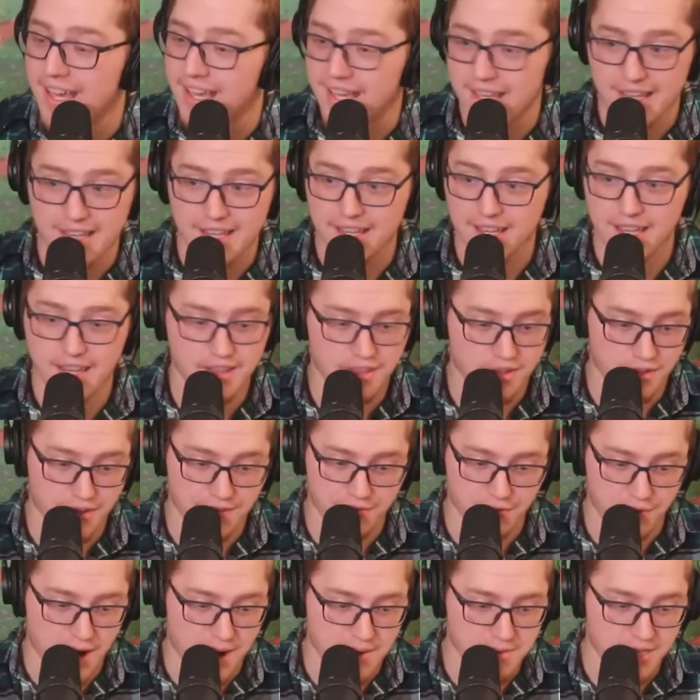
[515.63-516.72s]
yeah, if
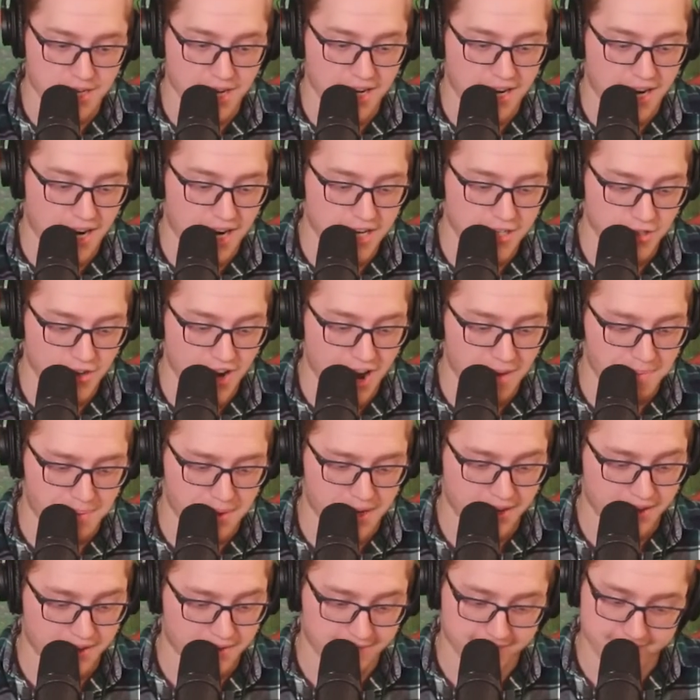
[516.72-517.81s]
the Rams getting a high draft
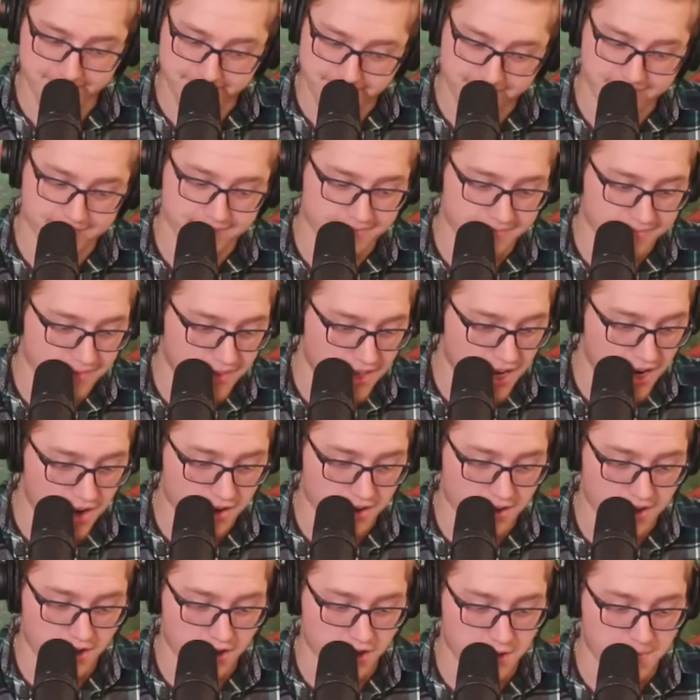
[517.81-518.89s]
pick, they're
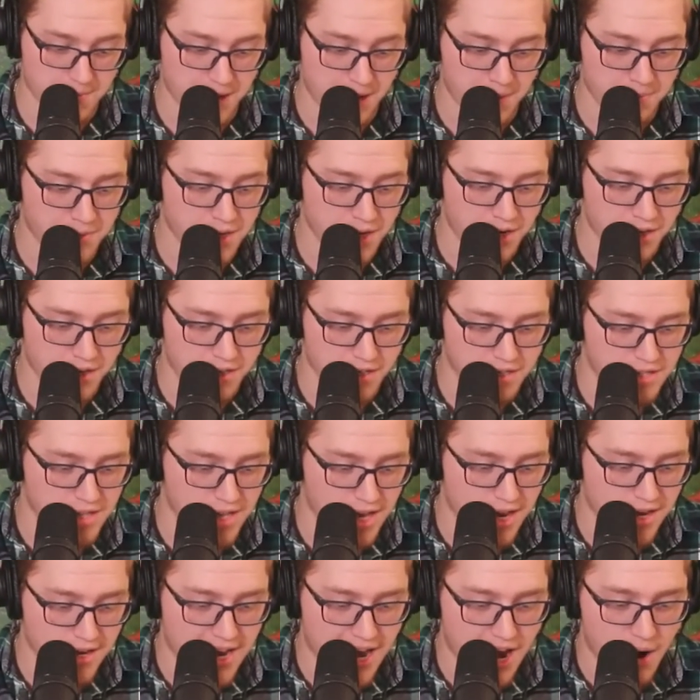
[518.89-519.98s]
going to be up there, because
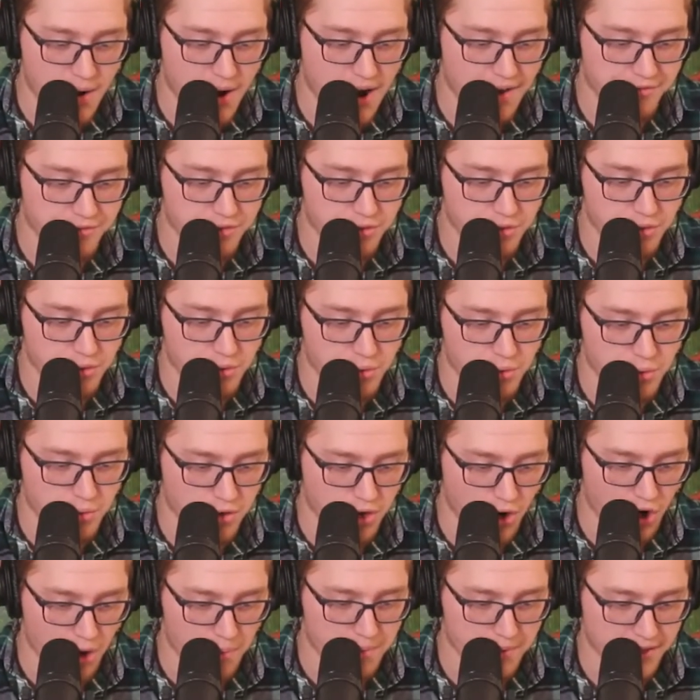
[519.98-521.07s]
they now have to
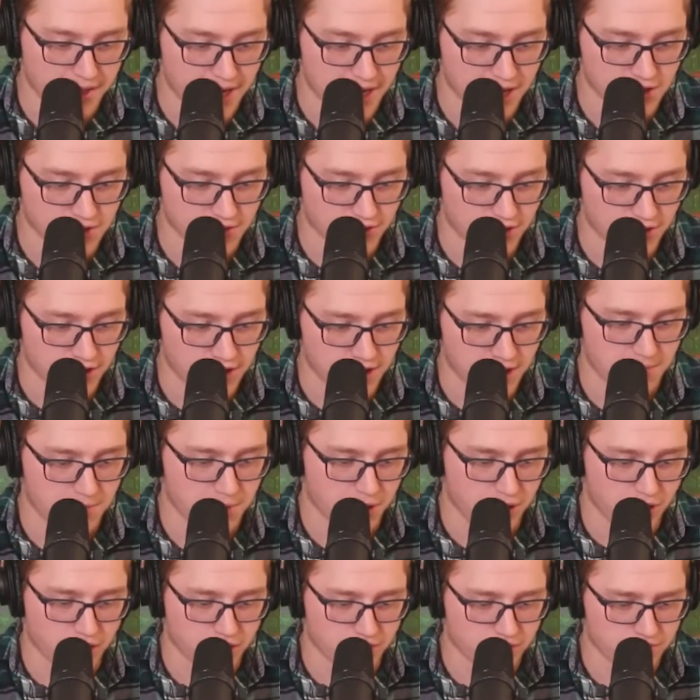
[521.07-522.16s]
go up against, for the
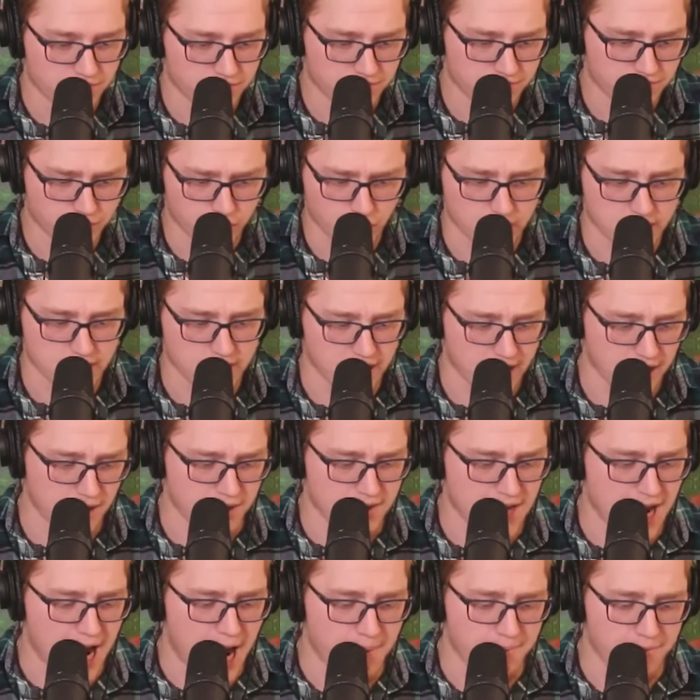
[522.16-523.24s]
number, let's say,
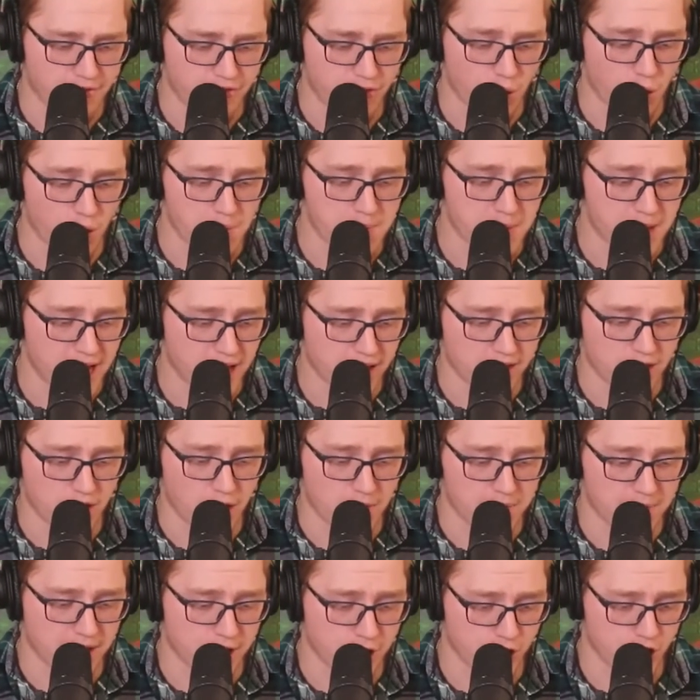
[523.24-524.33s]
top 4 pick, they're
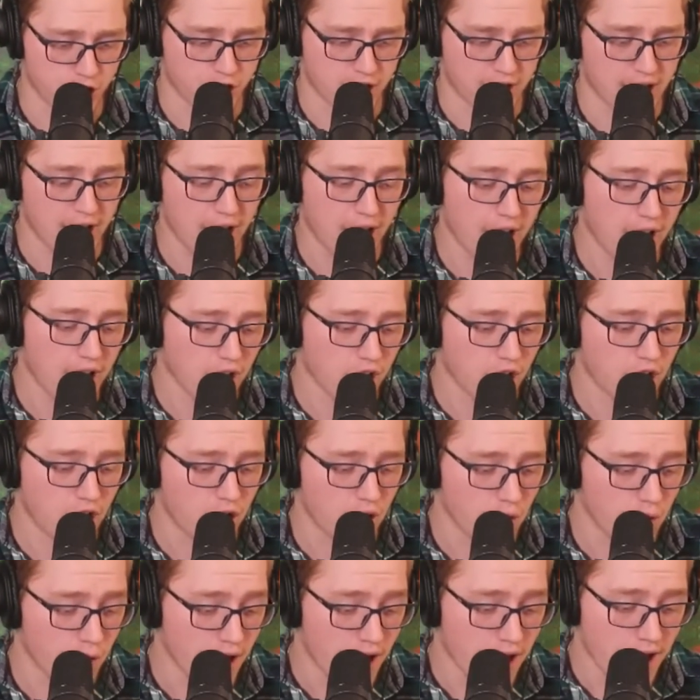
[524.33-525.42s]
up against
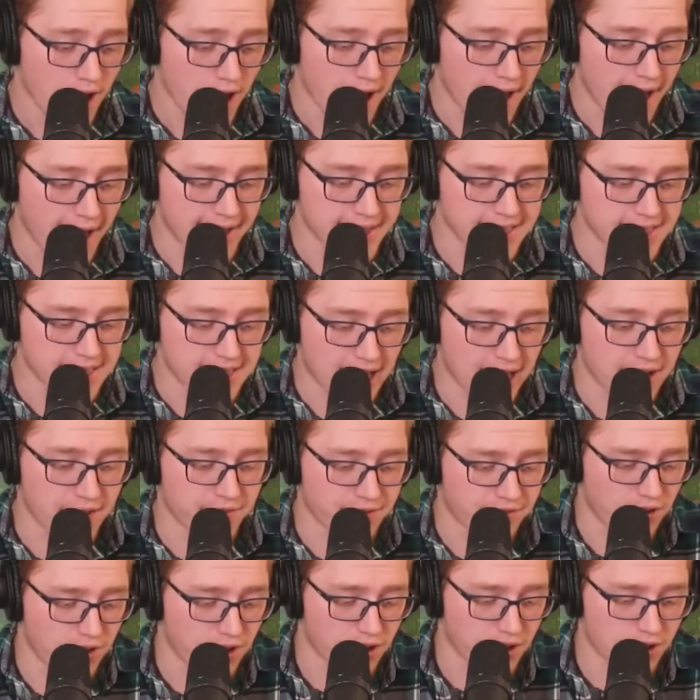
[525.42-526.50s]
Chicago and
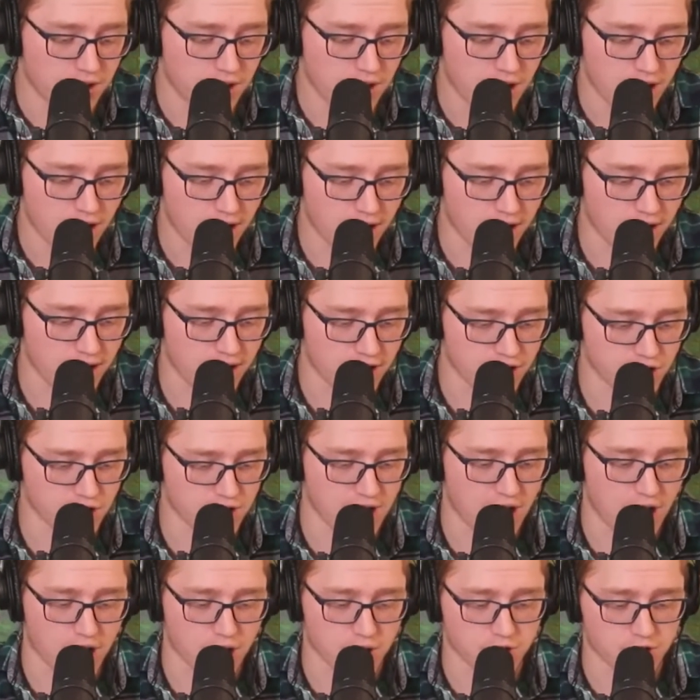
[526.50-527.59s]
Denver.
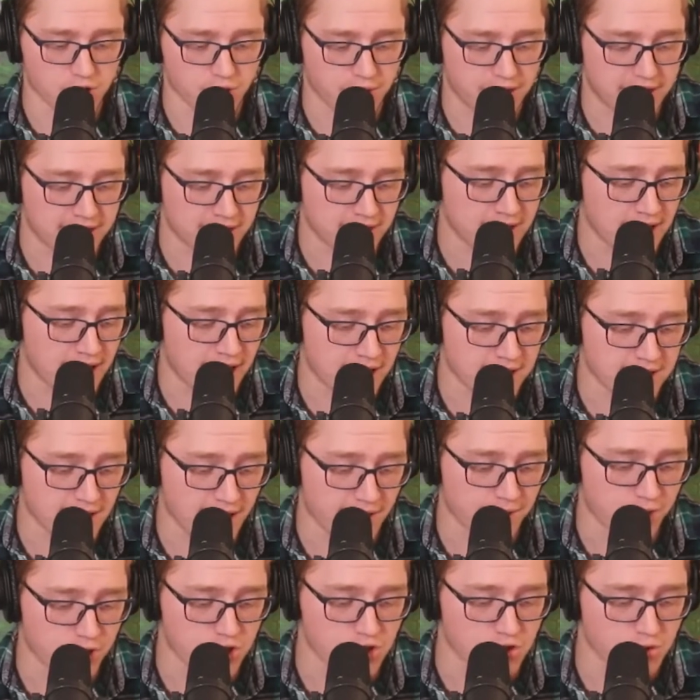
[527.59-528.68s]
Chicago's 3-10,
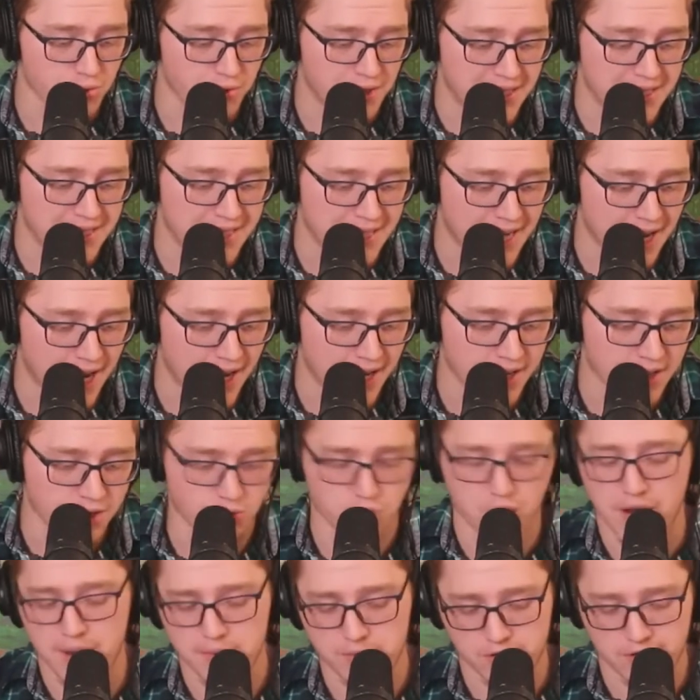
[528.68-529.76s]
Denver's 3-9. The
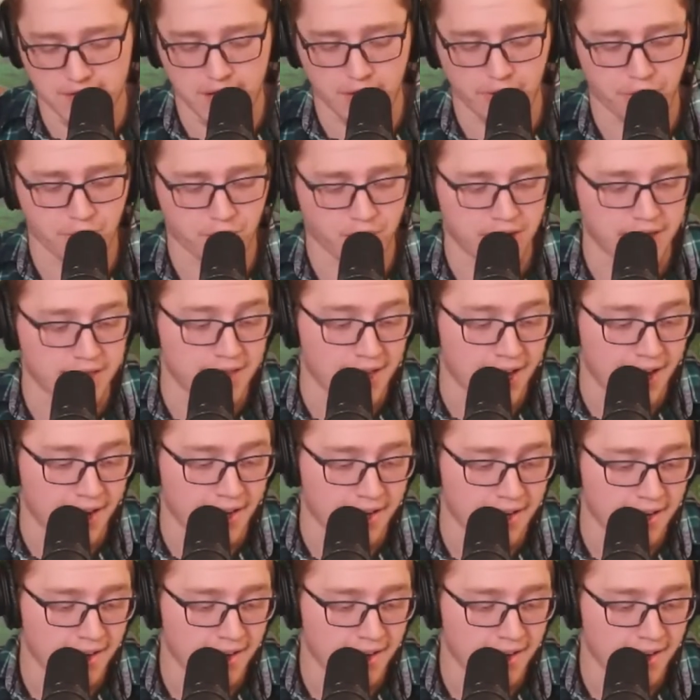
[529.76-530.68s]
Rams are now 3-9.